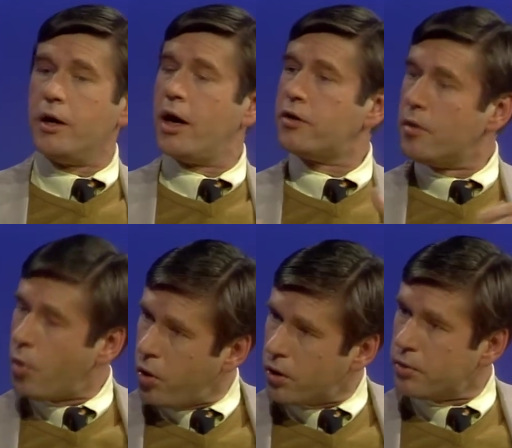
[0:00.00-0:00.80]
get them
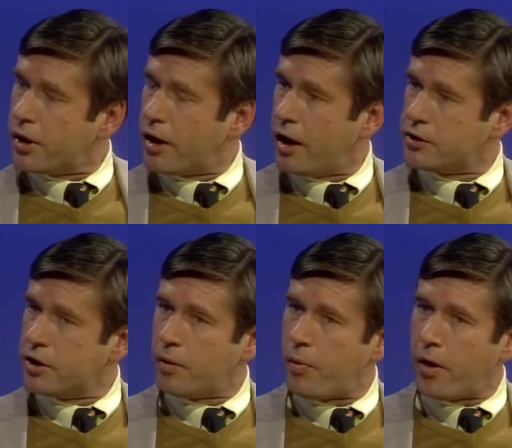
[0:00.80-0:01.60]
all to a
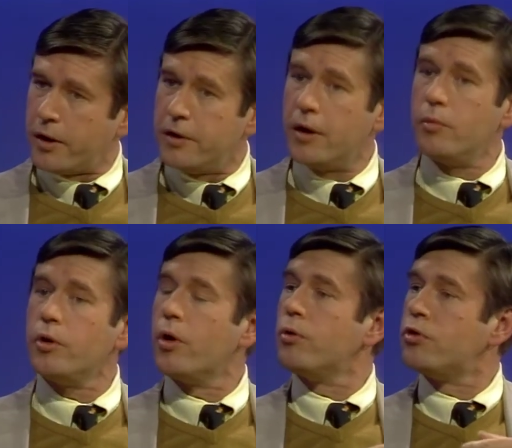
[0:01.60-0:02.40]
cocktail party, and then
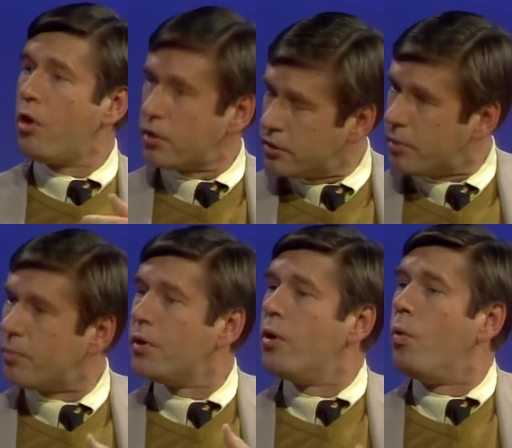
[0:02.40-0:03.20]
we'll go talk to them
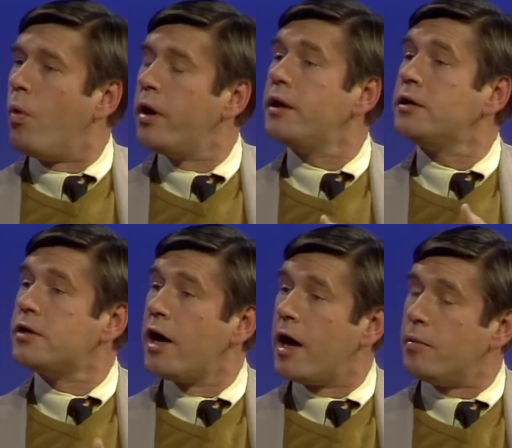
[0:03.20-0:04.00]
one at a
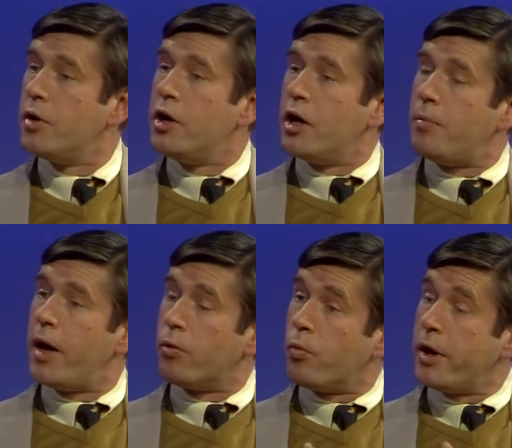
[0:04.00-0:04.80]
time
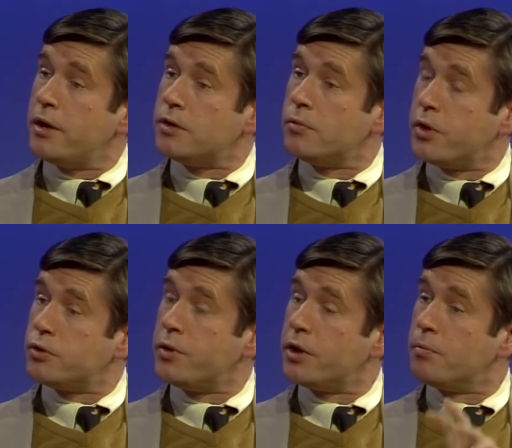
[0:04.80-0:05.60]
about ways in
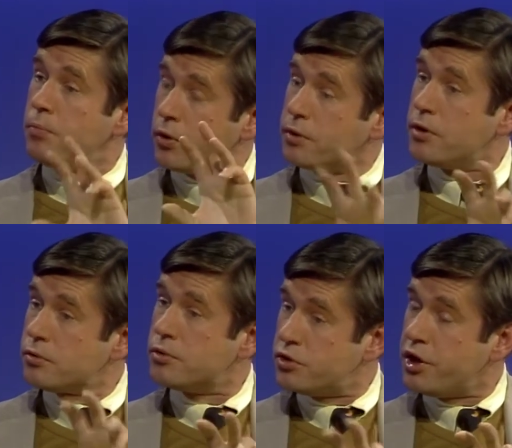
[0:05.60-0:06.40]
which we can put
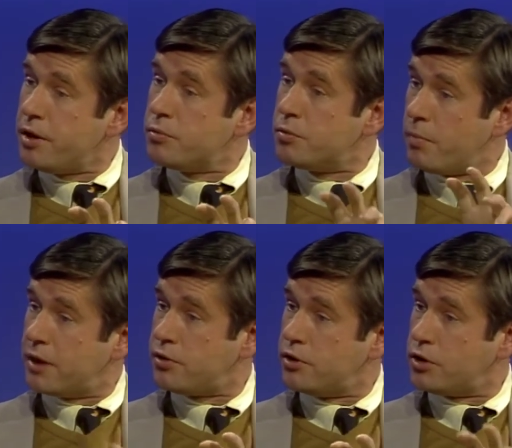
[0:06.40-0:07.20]
this regime's
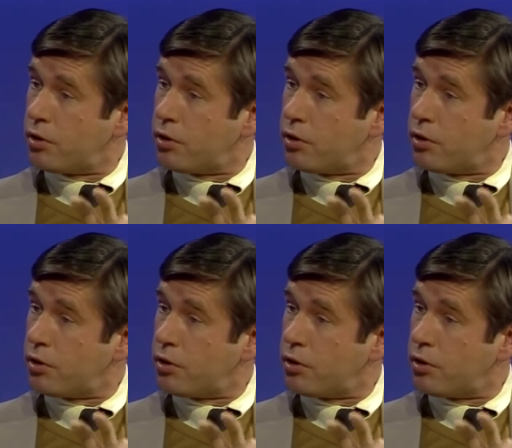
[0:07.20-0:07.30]
message